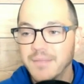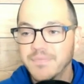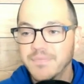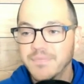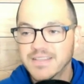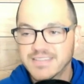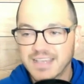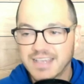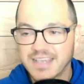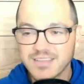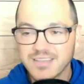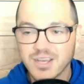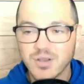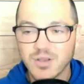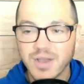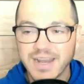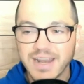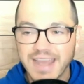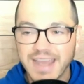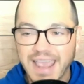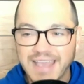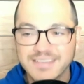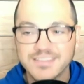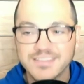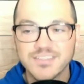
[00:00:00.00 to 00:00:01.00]
South
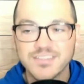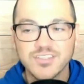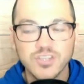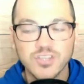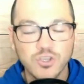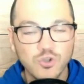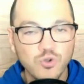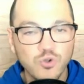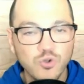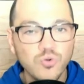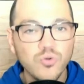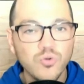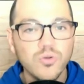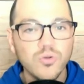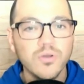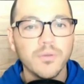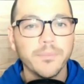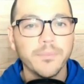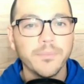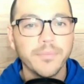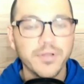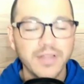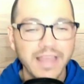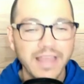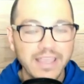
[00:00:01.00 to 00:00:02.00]
Carolina has 2
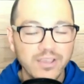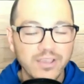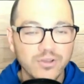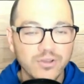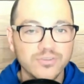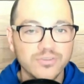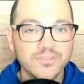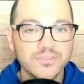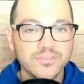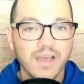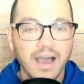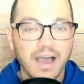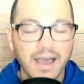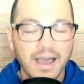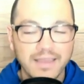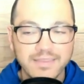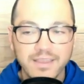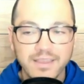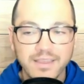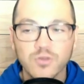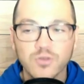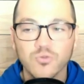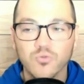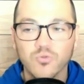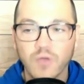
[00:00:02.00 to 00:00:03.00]
players on
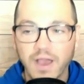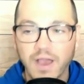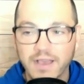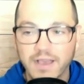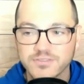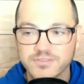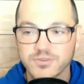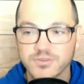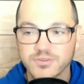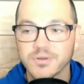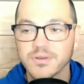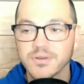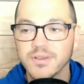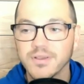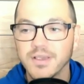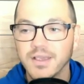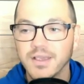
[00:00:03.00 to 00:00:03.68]
their roster